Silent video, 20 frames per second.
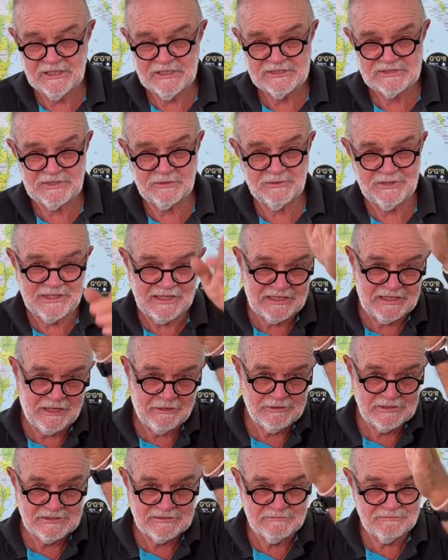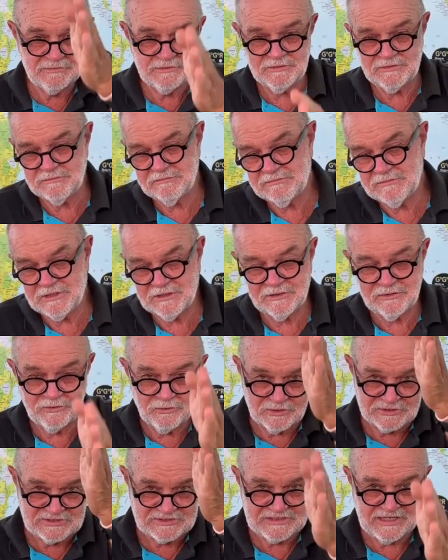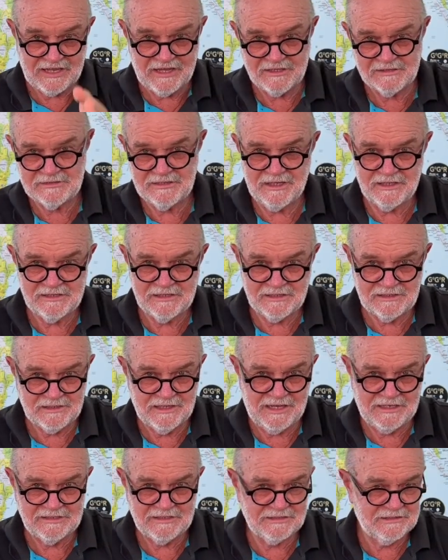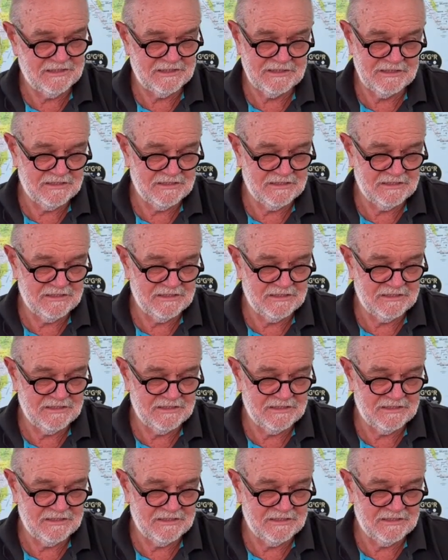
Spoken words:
So when they're going, you know, north-south down the Atlantic,